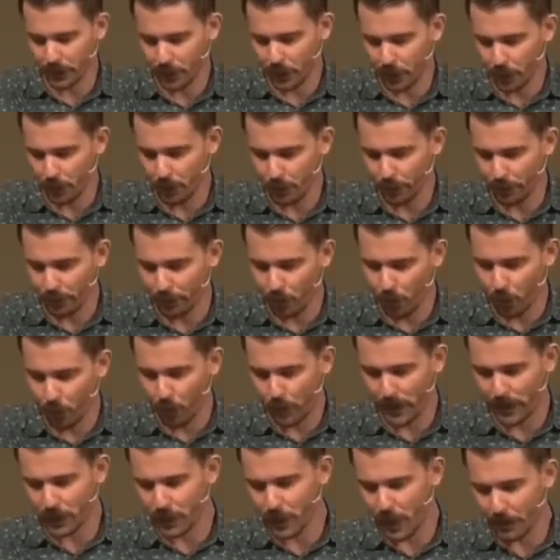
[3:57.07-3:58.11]
So
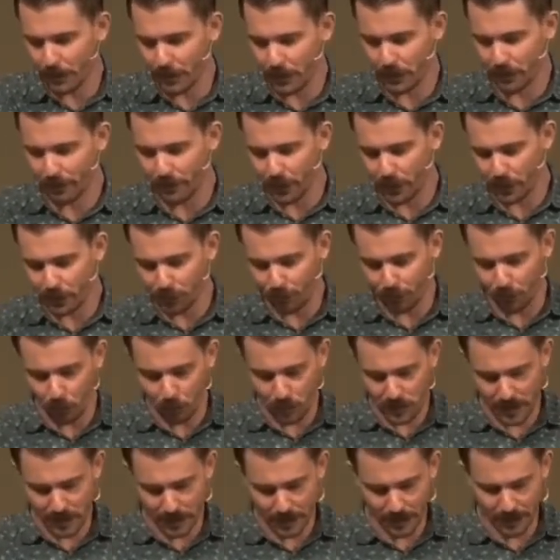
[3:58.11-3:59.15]
before we jump into verse
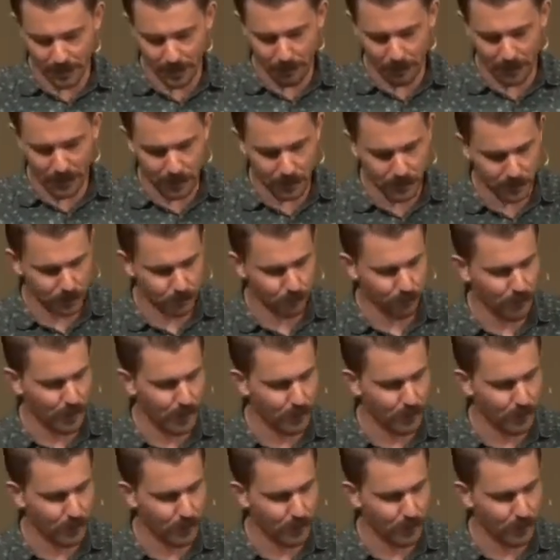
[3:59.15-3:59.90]
14, let me just